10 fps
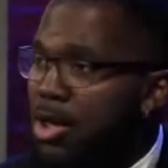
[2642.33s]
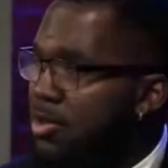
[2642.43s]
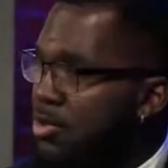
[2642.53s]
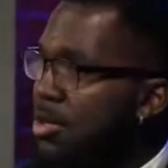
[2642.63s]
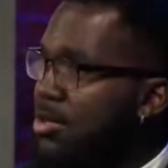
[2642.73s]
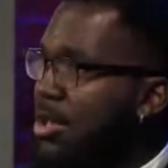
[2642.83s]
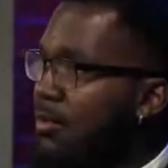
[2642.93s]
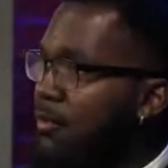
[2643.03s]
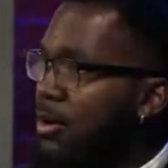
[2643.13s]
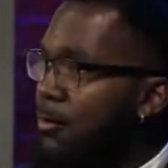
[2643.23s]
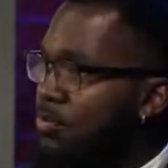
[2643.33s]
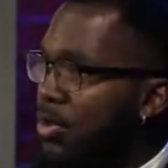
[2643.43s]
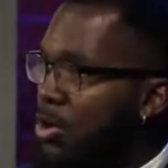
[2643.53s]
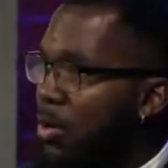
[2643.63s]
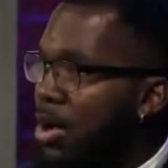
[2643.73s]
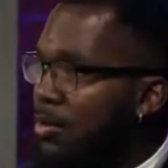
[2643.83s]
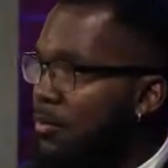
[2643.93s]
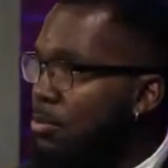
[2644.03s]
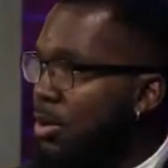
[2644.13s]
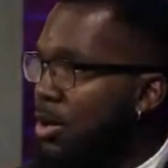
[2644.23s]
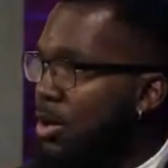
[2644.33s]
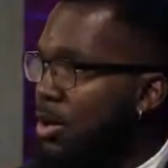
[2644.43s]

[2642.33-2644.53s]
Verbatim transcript: So let's give her a round of applause.